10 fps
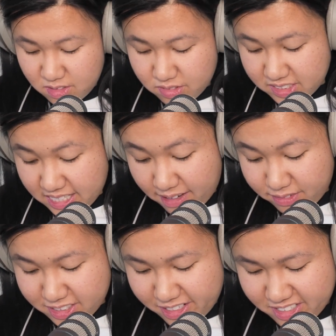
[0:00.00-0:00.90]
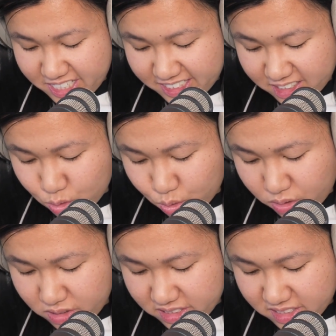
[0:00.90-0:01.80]
Well, that was Coachella
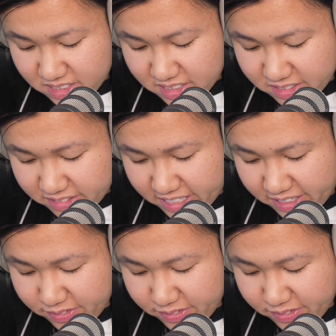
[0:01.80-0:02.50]
talk. All right,